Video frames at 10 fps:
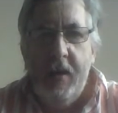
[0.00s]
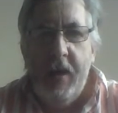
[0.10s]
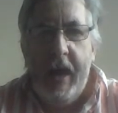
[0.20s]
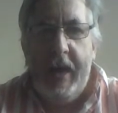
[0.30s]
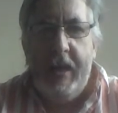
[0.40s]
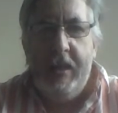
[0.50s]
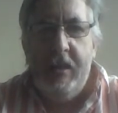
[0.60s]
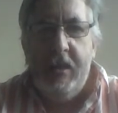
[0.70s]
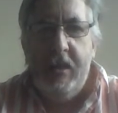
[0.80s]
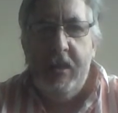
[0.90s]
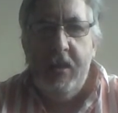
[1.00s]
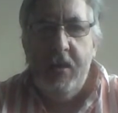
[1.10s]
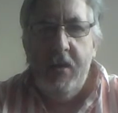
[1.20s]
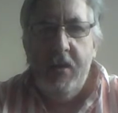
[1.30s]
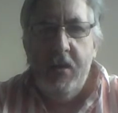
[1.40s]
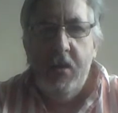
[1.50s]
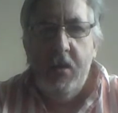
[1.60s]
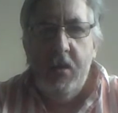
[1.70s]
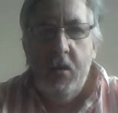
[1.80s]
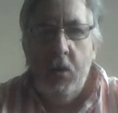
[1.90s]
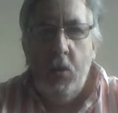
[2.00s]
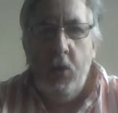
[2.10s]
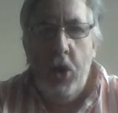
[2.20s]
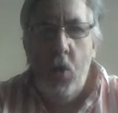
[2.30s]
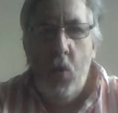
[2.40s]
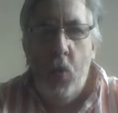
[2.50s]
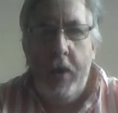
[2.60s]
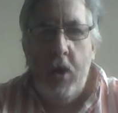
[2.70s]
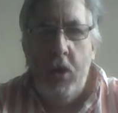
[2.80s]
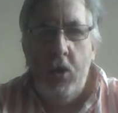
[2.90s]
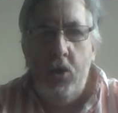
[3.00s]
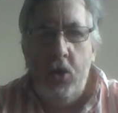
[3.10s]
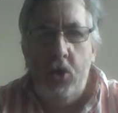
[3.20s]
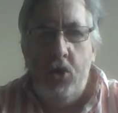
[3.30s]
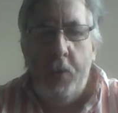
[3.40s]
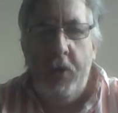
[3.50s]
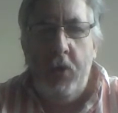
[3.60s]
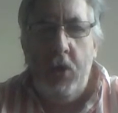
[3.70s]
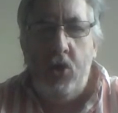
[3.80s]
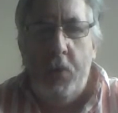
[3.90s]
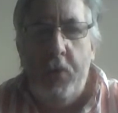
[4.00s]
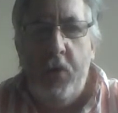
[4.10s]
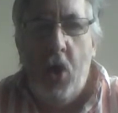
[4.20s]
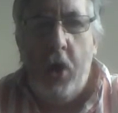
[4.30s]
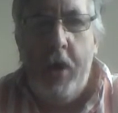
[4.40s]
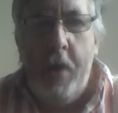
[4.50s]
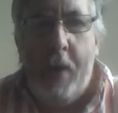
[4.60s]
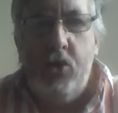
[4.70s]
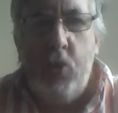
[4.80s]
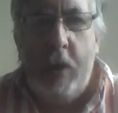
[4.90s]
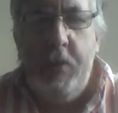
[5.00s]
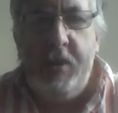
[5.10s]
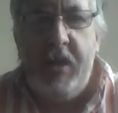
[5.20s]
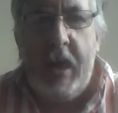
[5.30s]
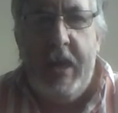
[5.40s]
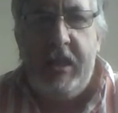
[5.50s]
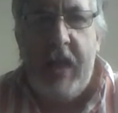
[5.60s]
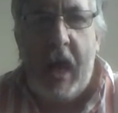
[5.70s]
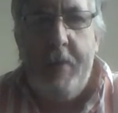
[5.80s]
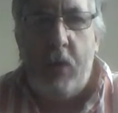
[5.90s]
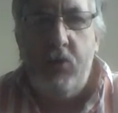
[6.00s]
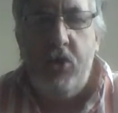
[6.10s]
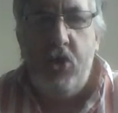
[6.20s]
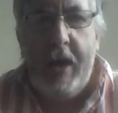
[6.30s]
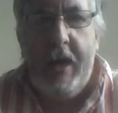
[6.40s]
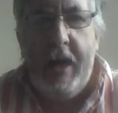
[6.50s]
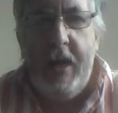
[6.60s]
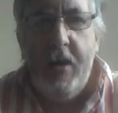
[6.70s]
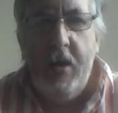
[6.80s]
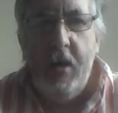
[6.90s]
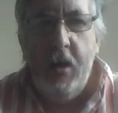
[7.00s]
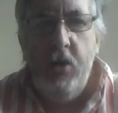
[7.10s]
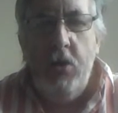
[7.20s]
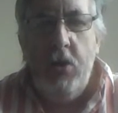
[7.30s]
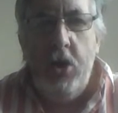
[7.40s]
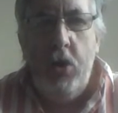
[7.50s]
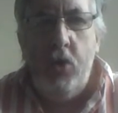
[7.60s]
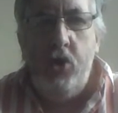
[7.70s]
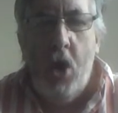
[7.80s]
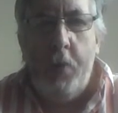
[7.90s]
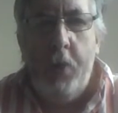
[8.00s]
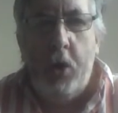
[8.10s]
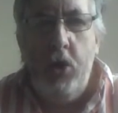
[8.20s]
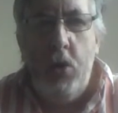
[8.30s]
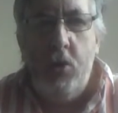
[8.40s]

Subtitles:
is you should be recording about 20% of your time now to training. You're in a new job on new